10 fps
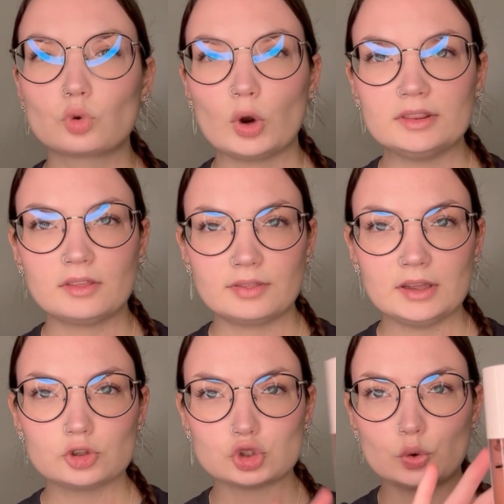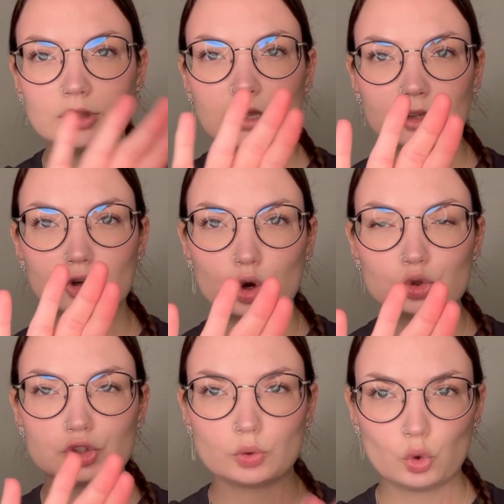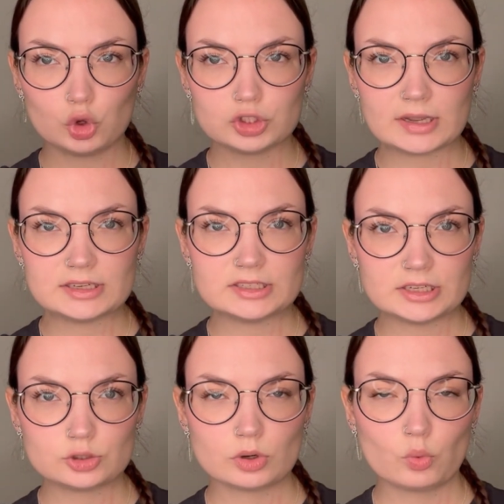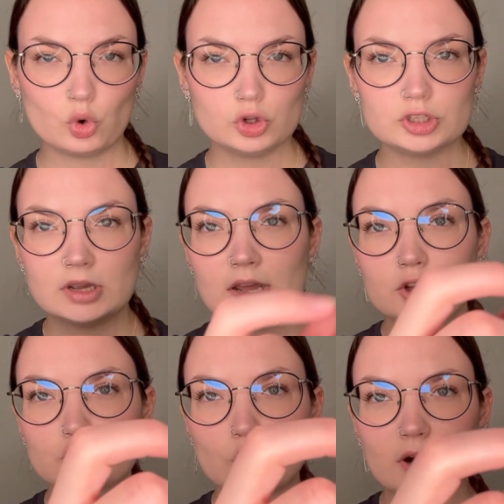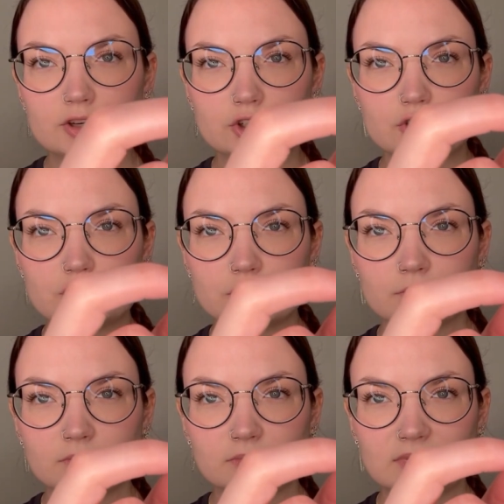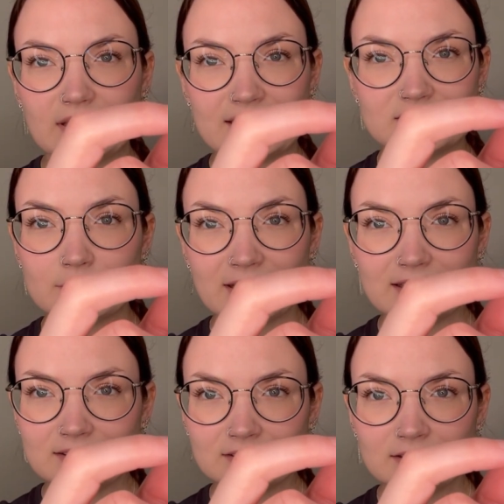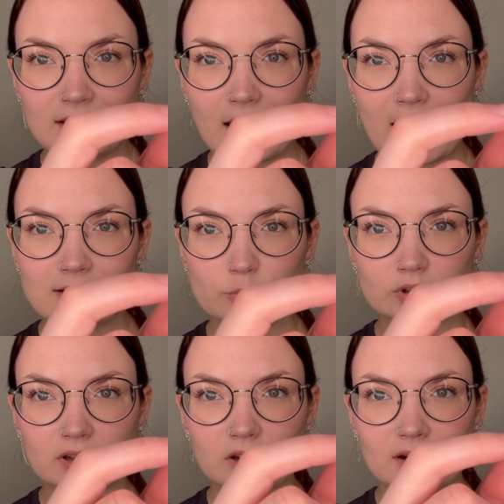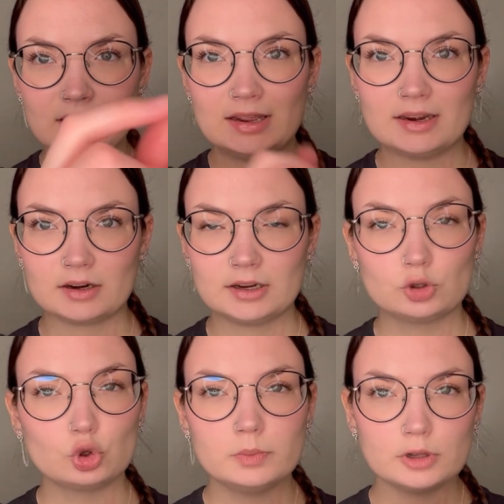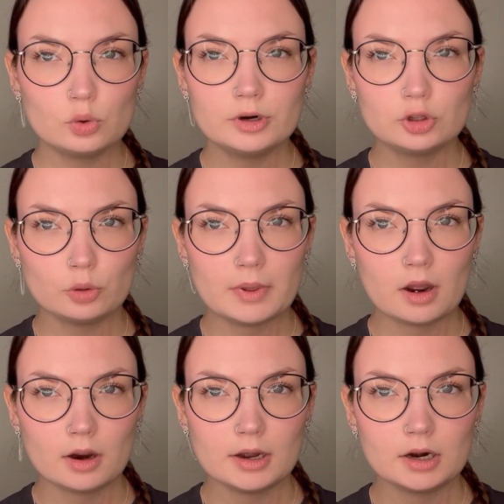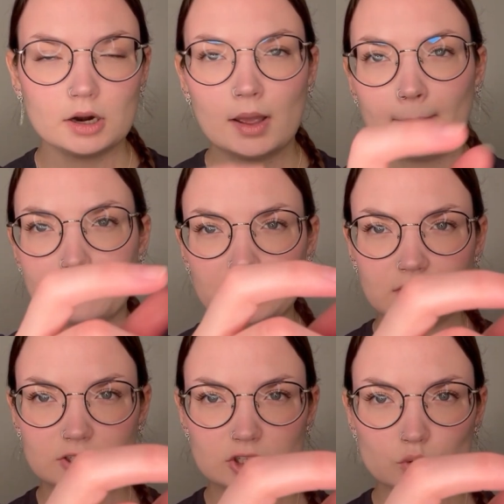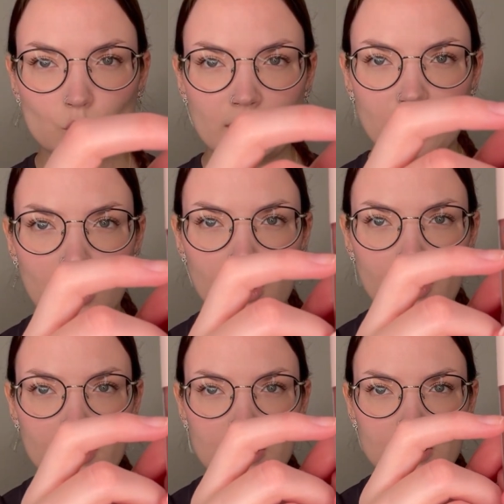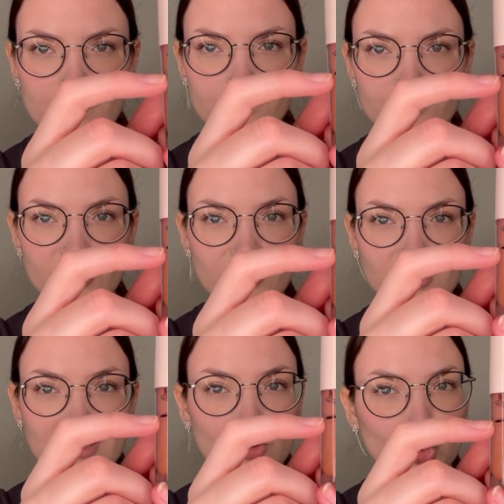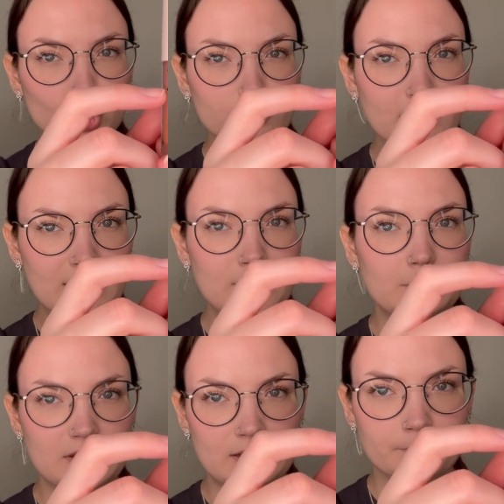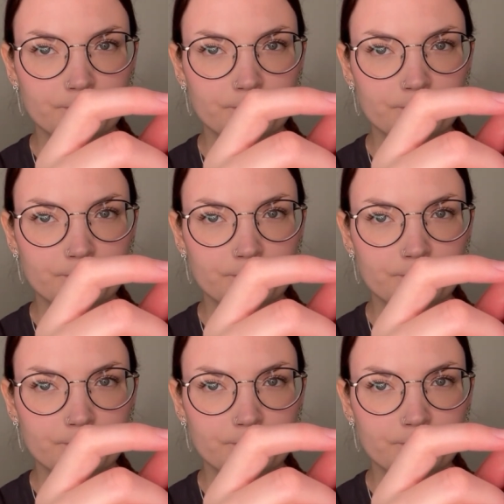quite thick, so it like coats the walls and it sticks to the walls. So I just estimated and put a line here. It could be lower, it could be higher, but this is where I thought it could maybe be.